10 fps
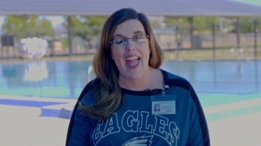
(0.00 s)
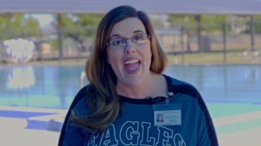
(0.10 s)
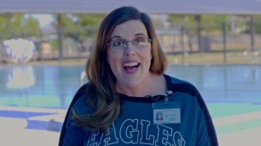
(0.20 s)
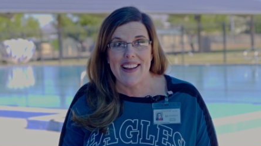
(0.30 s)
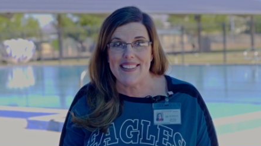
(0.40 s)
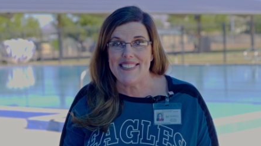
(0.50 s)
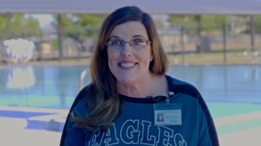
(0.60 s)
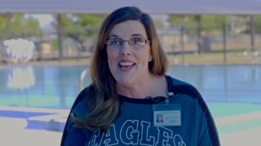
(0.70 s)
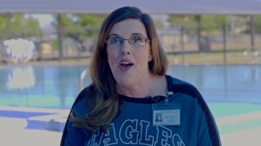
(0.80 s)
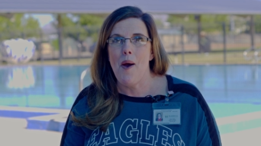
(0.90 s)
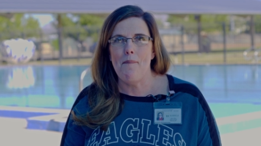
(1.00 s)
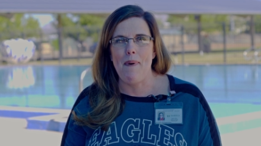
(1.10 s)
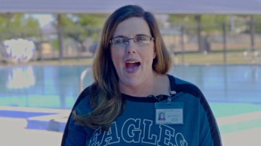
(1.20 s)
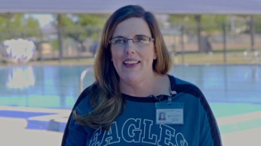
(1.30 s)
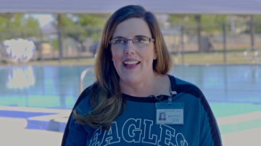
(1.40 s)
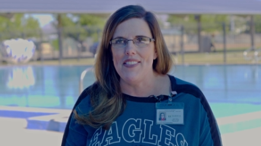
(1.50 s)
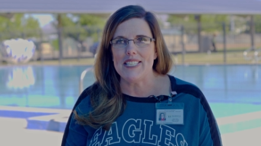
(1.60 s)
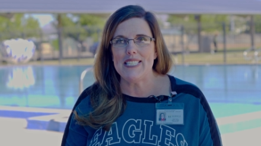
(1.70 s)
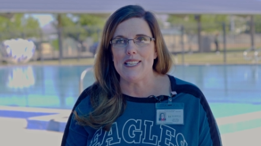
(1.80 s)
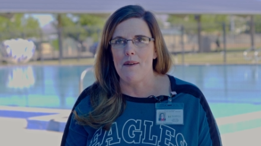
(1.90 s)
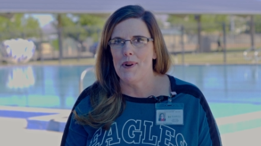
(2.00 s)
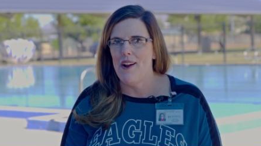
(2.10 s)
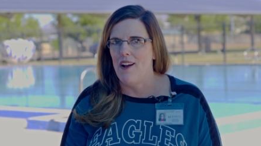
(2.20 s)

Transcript: And back in the summer